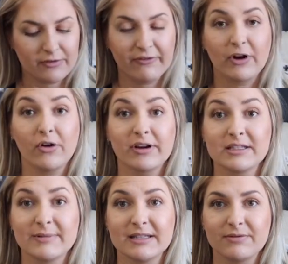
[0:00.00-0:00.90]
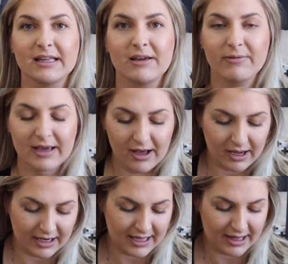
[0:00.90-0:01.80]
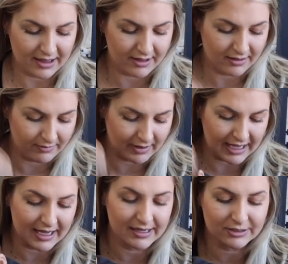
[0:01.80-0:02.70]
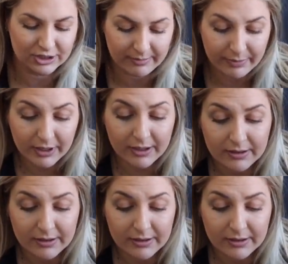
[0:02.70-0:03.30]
For Christmas, really, we got him a jumper.